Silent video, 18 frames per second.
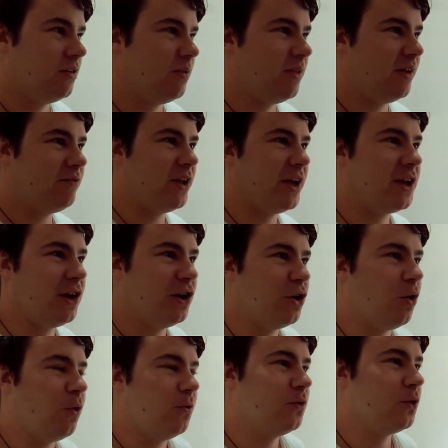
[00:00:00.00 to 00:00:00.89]
they have like a
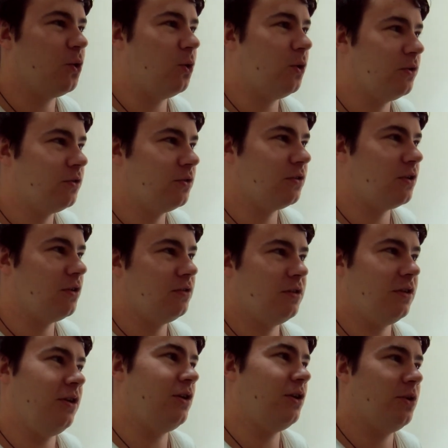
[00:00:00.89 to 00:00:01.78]
golf course,
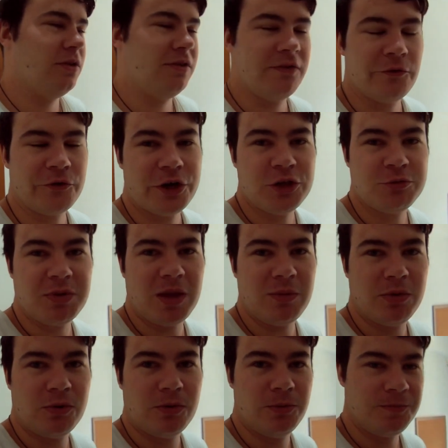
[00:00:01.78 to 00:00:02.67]
because, you know, it's for rich
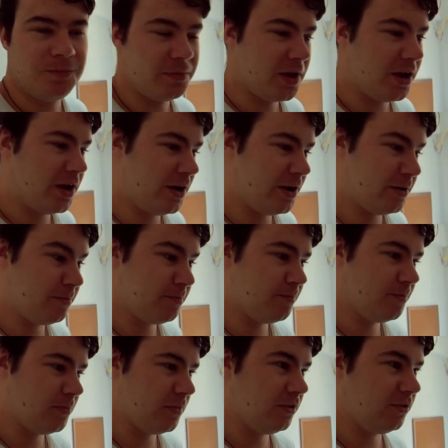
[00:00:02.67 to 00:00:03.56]
people.
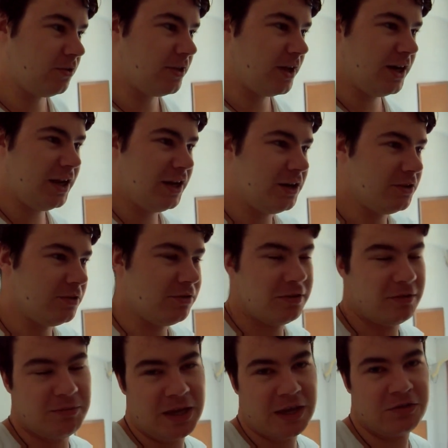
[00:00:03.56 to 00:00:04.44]
So they needed
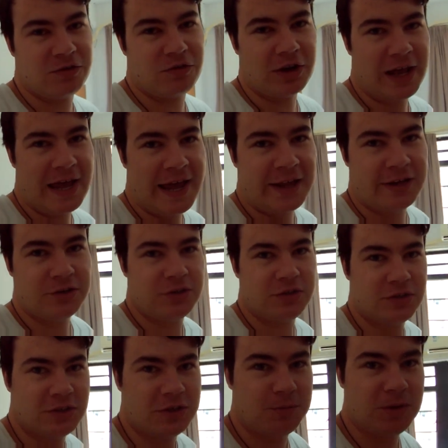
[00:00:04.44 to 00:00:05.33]
some extra land
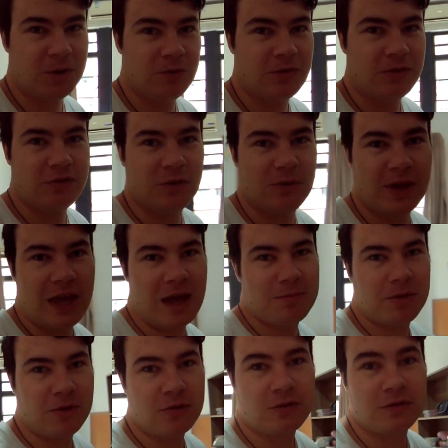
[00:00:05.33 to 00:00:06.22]
to build this new
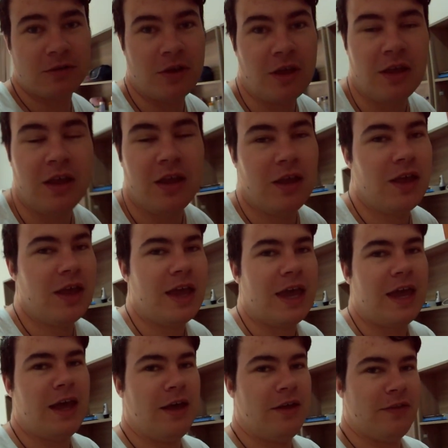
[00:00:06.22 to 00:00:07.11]
campus,
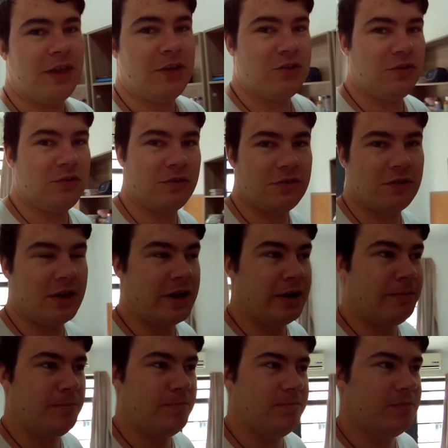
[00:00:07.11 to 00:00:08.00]
and they just
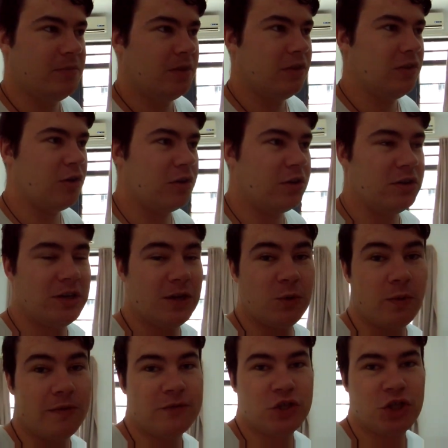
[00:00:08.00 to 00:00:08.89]
got a
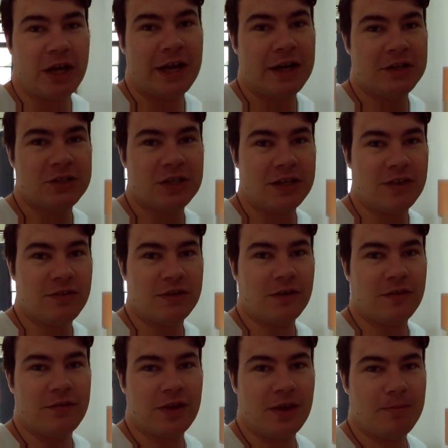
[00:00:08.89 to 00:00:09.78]
deal with China to lease
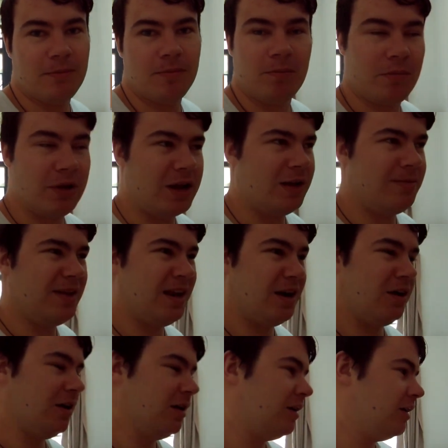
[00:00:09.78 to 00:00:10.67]
it off them. But I
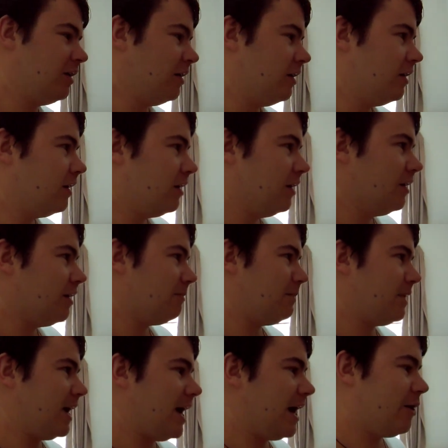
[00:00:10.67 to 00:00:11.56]
mean,
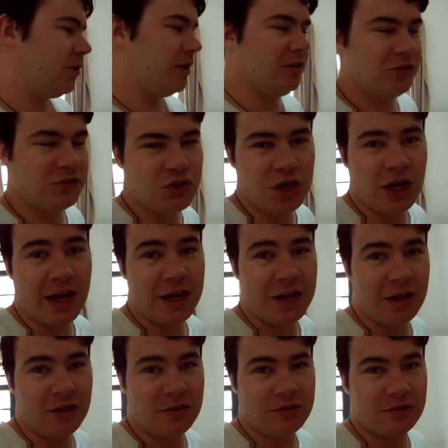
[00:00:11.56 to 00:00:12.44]
Macau is
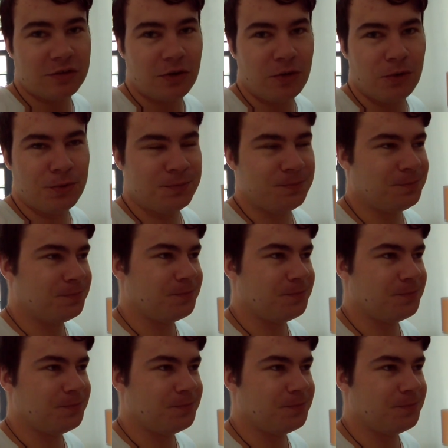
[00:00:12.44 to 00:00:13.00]
China, so